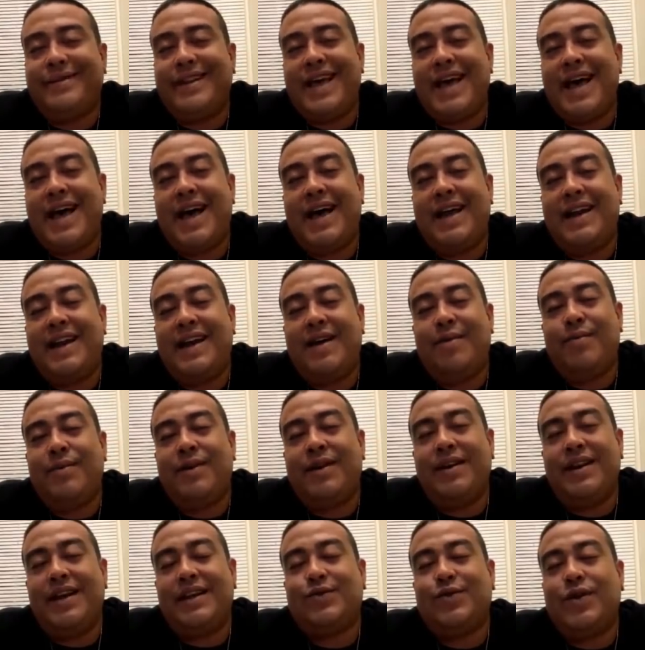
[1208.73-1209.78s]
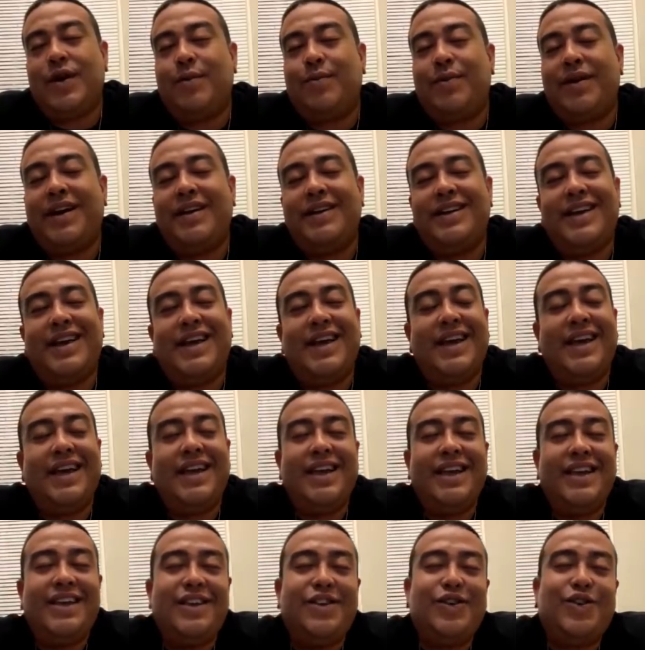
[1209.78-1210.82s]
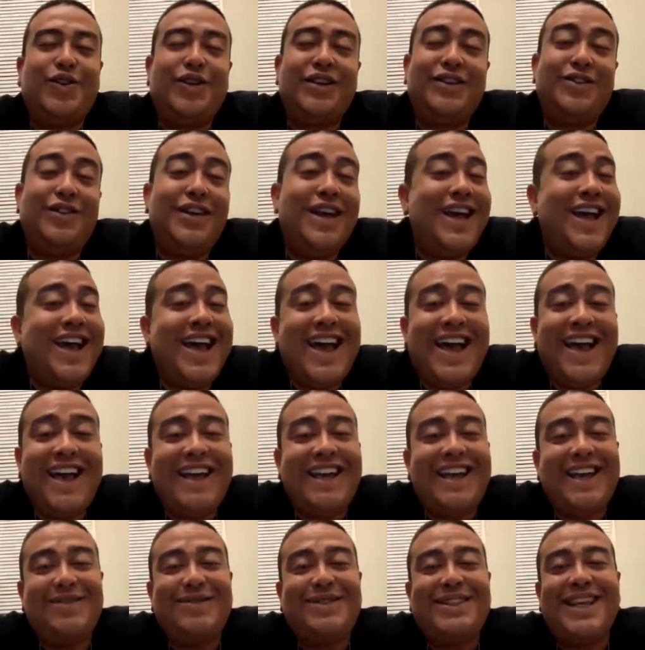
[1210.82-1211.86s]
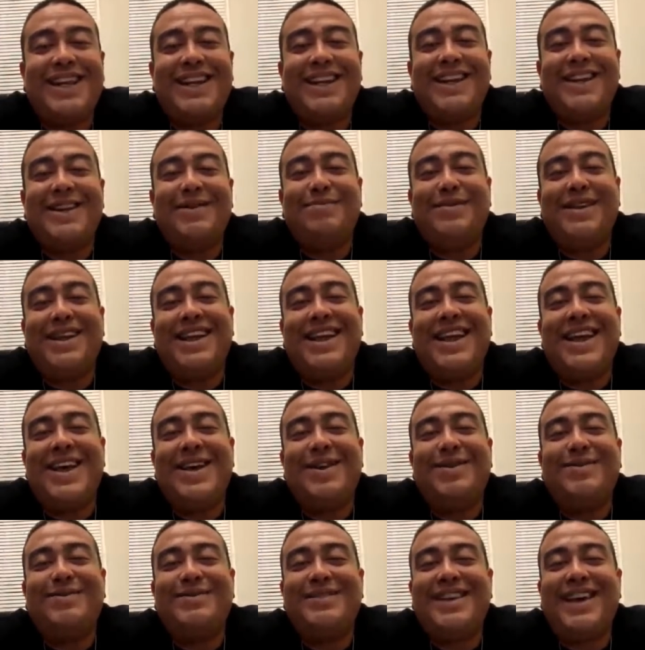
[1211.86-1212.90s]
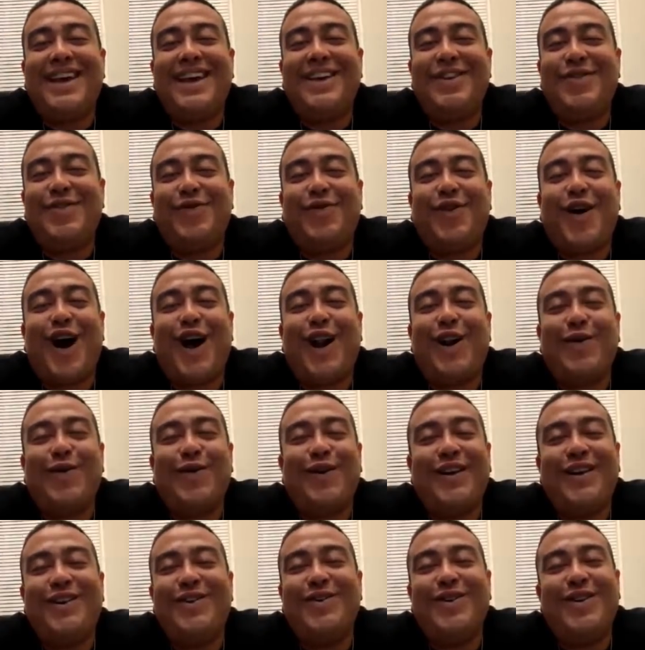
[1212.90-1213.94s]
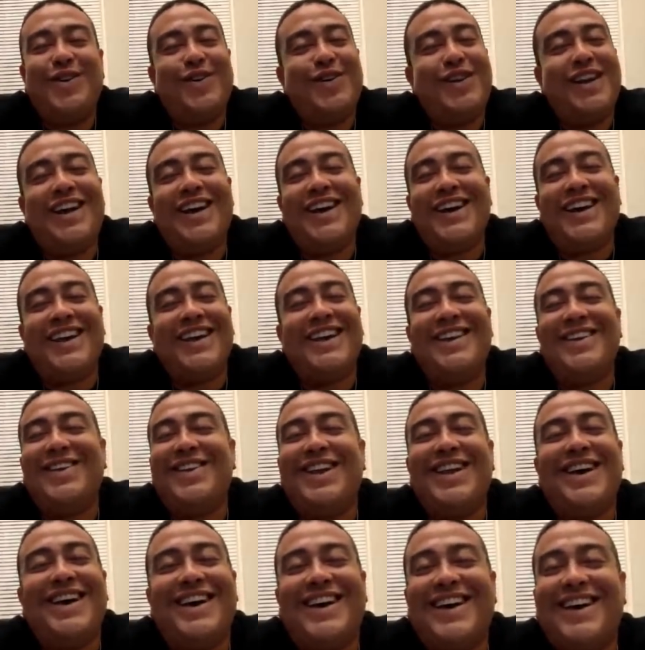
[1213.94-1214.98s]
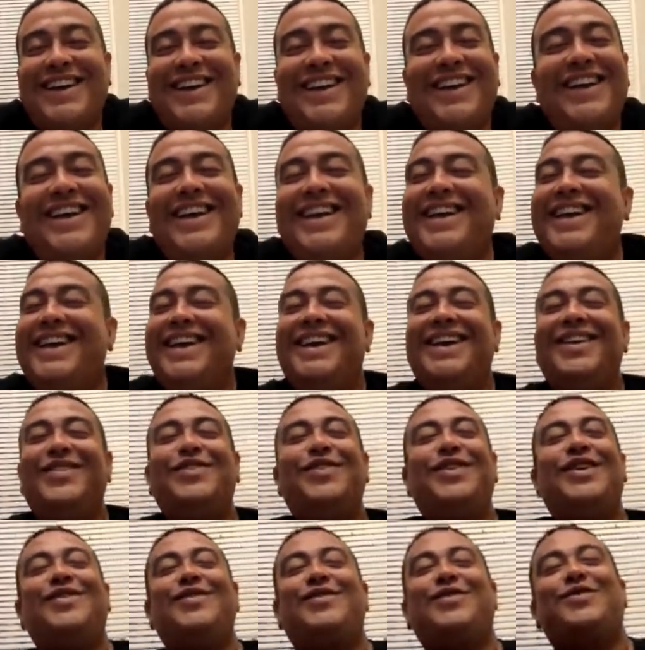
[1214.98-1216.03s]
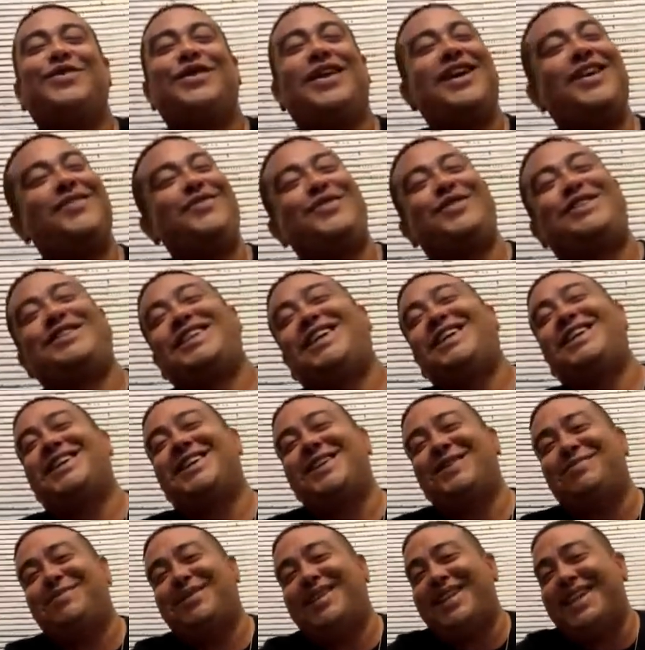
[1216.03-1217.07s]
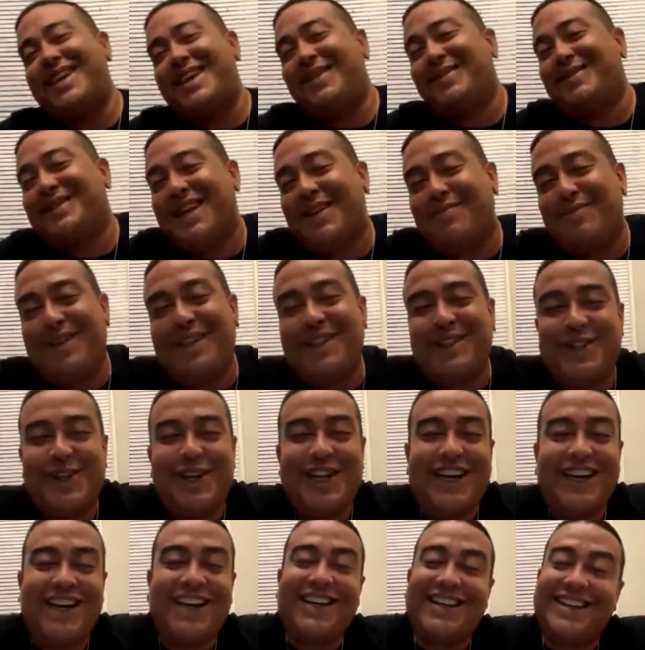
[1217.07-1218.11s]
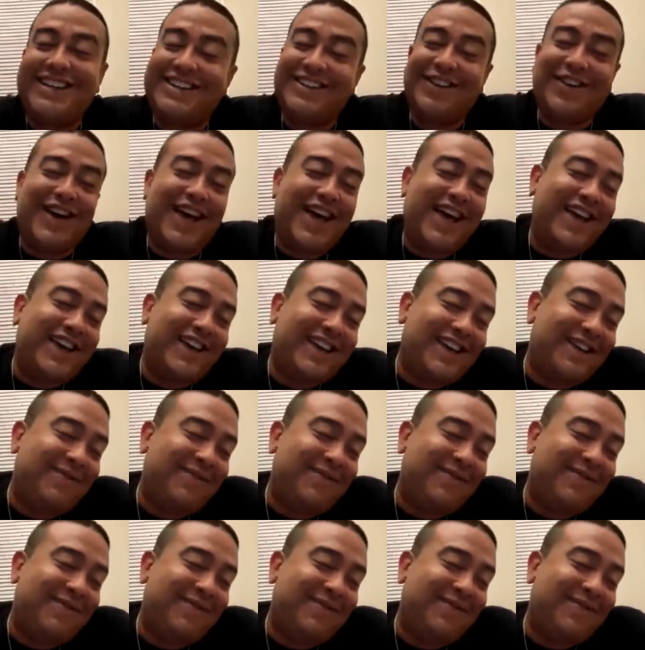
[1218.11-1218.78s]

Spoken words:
Nah, not me. That's why I'm like, yeah. Hey, keep sending them DMs. Hey, you following? You look. If you sending them DMs, that means you're looking. So hey,